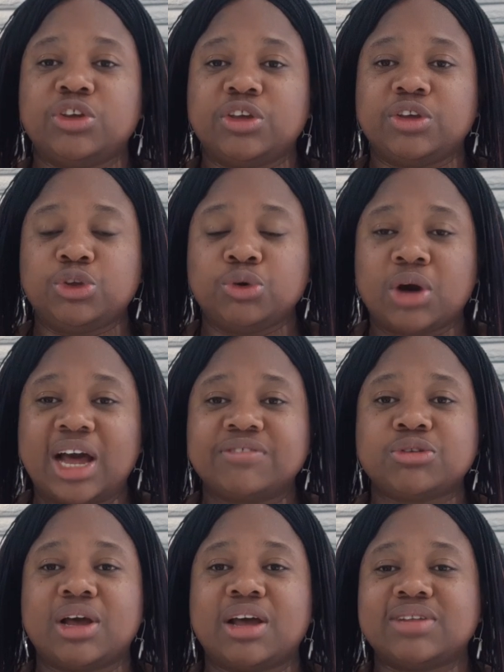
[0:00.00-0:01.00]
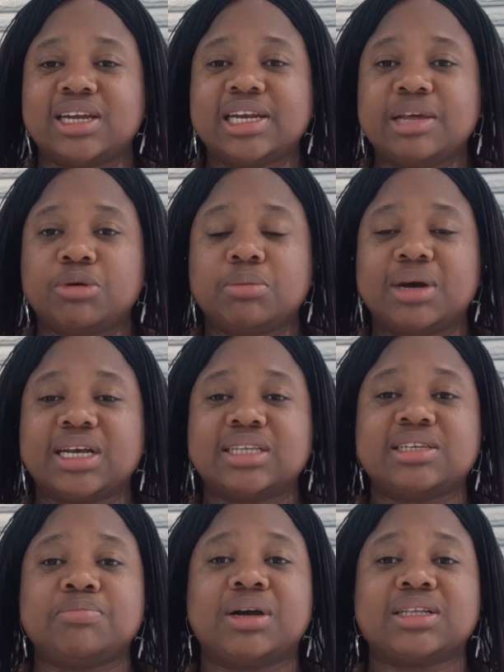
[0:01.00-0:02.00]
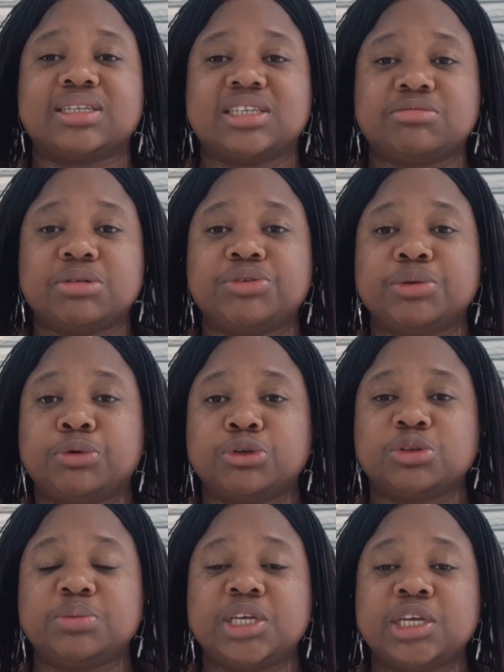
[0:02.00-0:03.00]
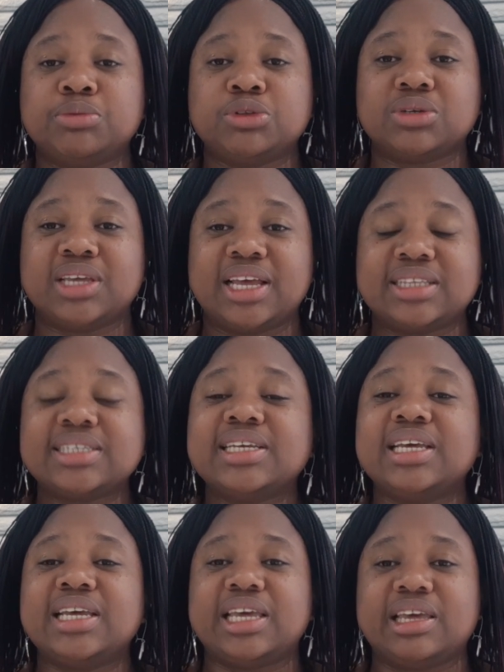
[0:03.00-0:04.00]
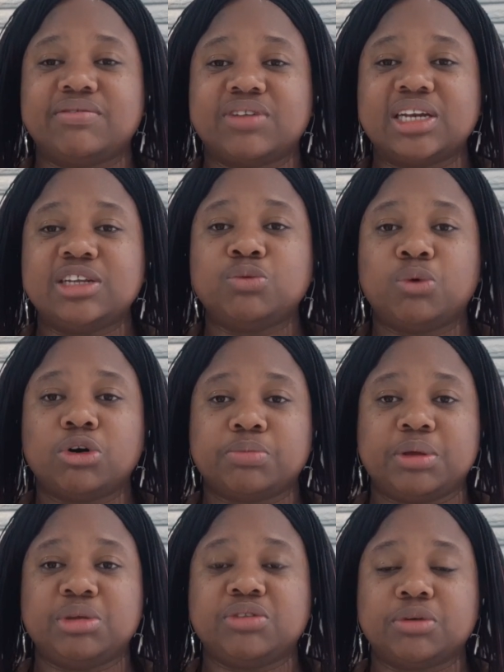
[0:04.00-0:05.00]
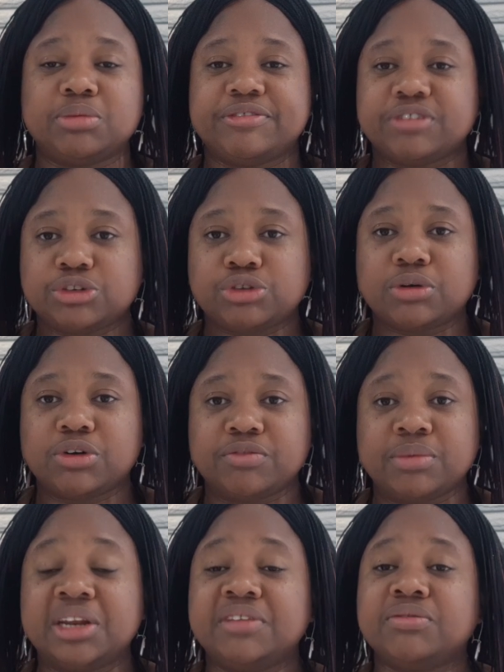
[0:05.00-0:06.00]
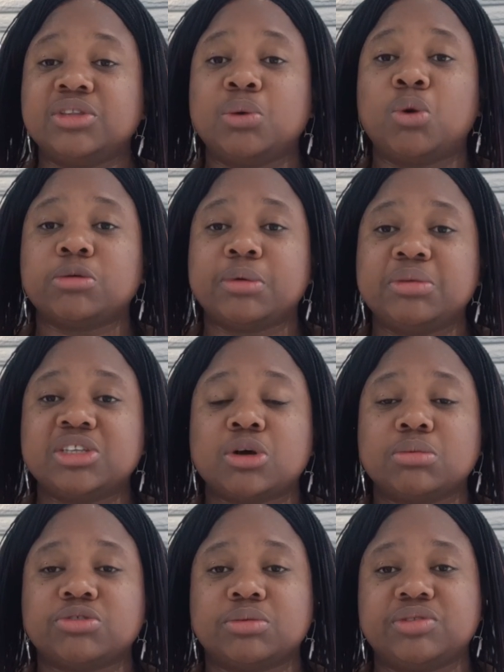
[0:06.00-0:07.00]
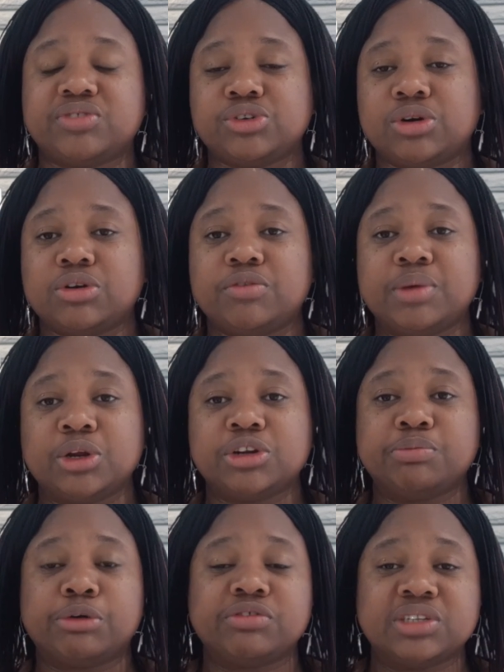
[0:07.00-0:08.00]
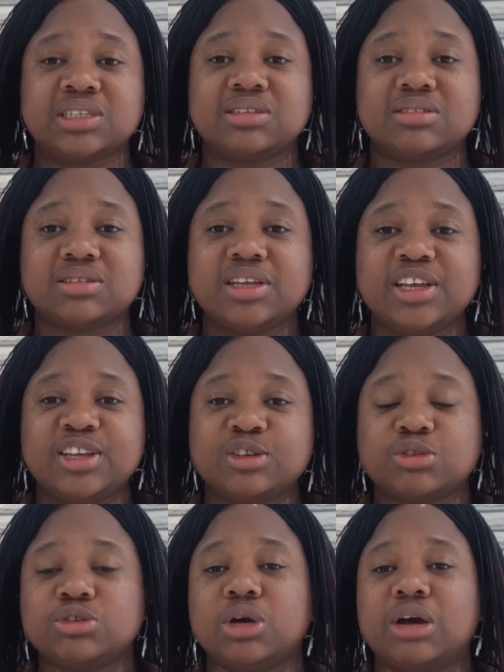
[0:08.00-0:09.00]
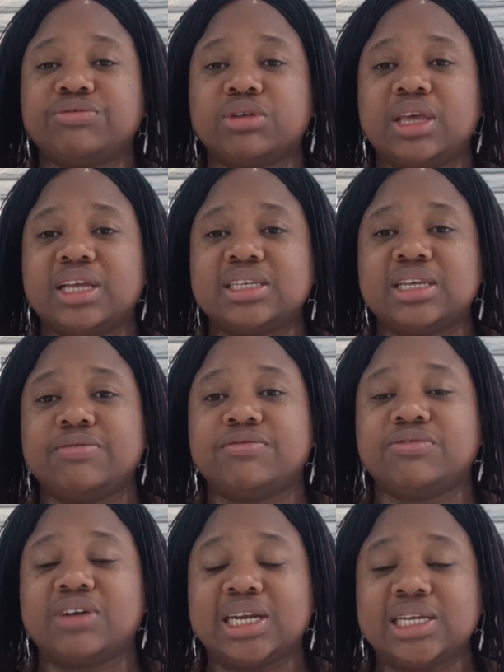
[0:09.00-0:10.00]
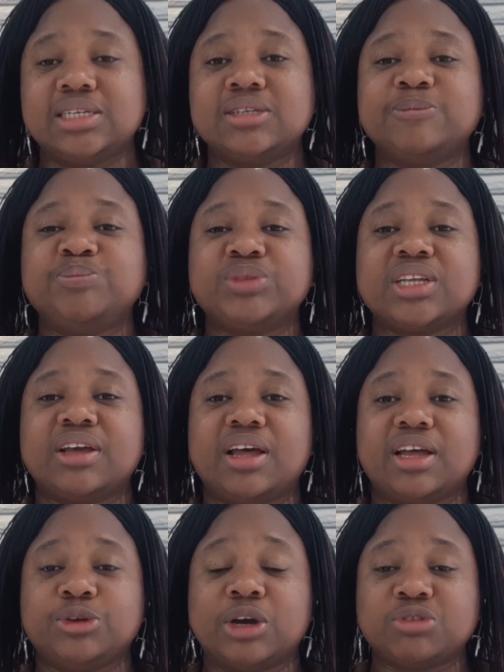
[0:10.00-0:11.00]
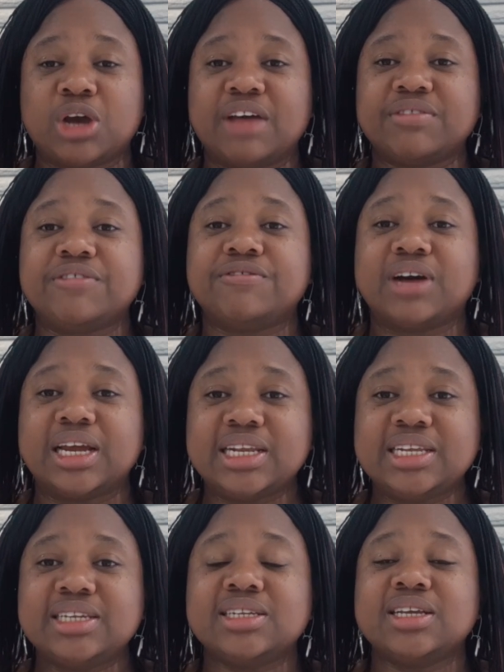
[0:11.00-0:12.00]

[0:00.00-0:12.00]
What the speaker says: you will have to have that labor market impact assessment report to be able to get a valid work permit from the federal government. The work permit comes from the federal government, not the provinces. So you have to get you have to have a valid